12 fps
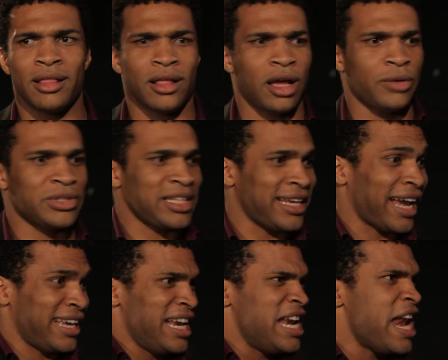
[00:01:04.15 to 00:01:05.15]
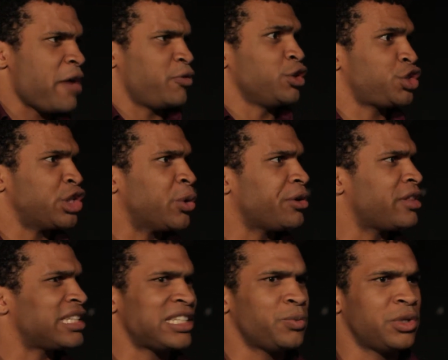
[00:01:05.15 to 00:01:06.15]
I was like, I can never show her
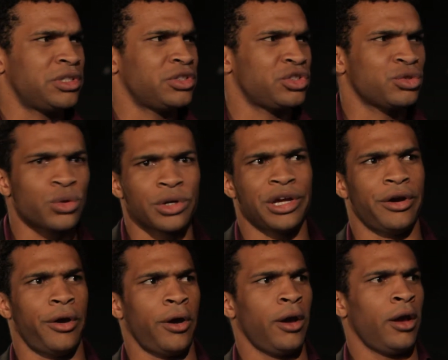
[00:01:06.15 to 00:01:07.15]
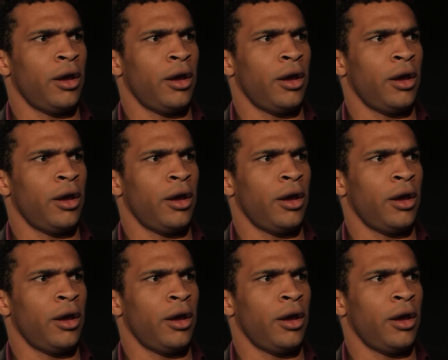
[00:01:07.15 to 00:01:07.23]
this. It would destroy her.